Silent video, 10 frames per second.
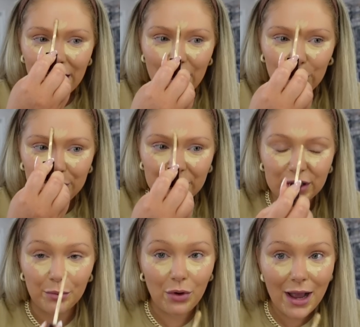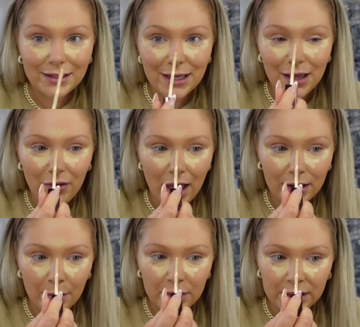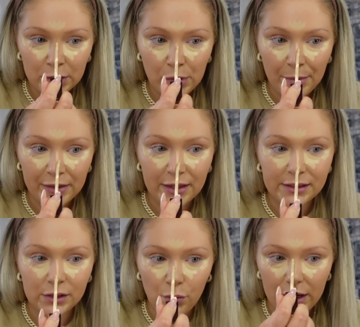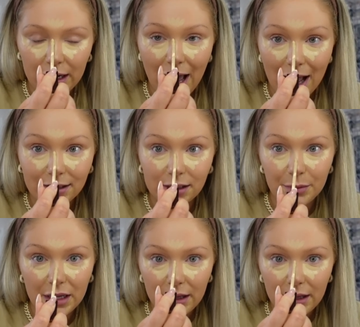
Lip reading: it would be surprising if I had gum disease, but I'm like, this is what it has to be.